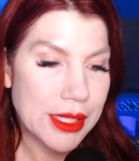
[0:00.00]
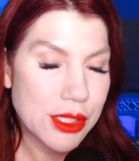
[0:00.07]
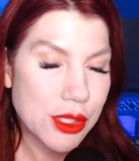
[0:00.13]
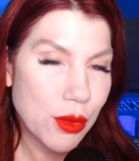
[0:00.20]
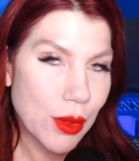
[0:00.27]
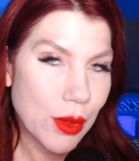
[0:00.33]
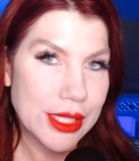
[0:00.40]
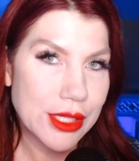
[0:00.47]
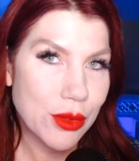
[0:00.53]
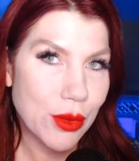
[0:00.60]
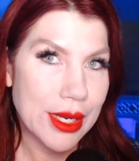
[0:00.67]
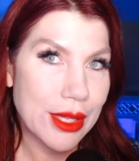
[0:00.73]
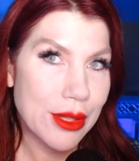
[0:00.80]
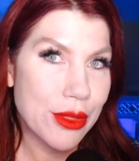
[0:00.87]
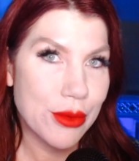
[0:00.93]
in
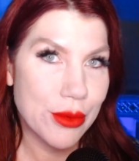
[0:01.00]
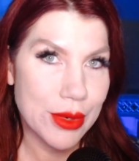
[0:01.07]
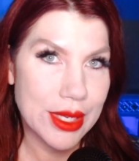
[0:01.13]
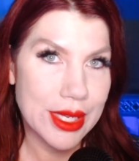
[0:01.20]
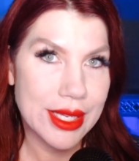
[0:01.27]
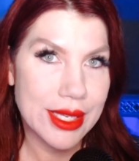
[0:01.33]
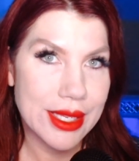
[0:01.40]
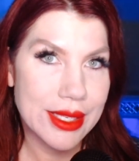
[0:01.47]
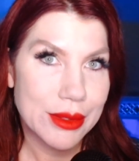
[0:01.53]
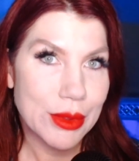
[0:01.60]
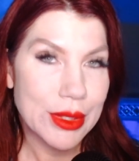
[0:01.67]
2023